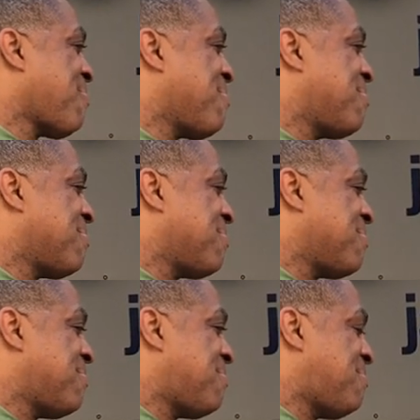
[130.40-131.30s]

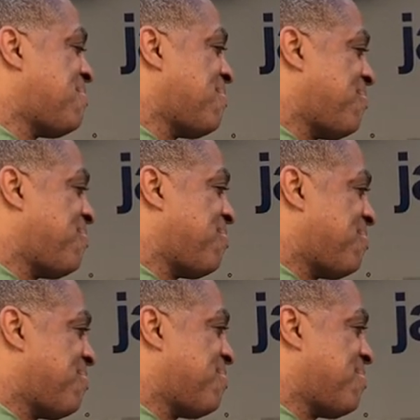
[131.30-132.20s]

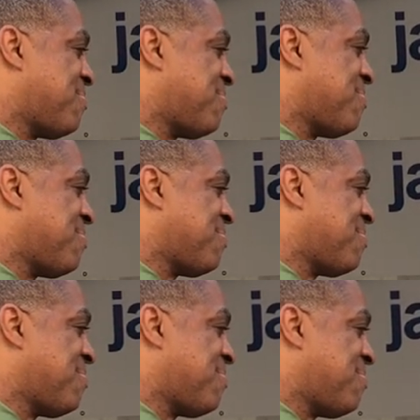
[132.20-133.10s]

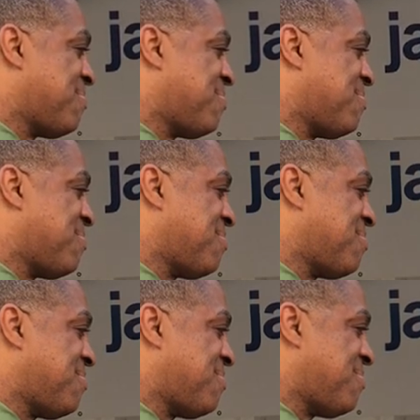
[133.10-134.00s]

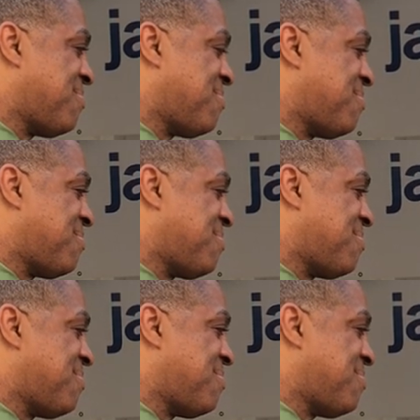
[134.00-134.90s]

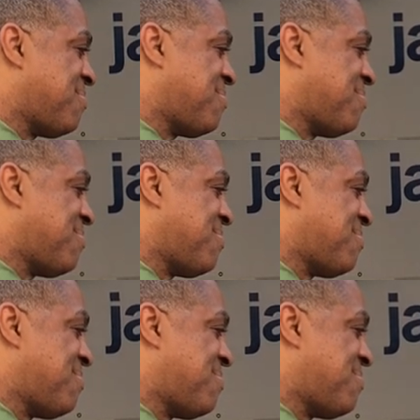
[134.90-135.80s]

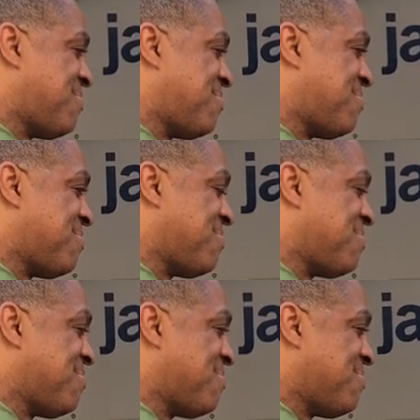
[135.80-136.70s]

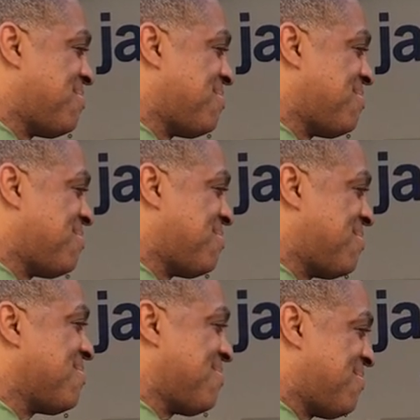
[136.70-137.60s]

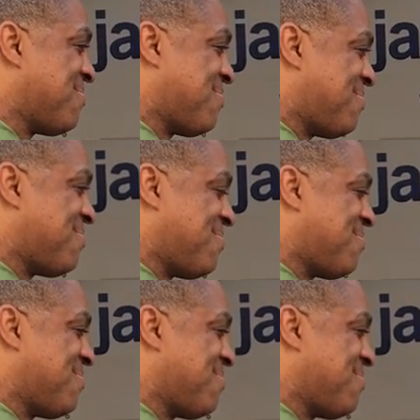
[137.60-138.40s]
(silent)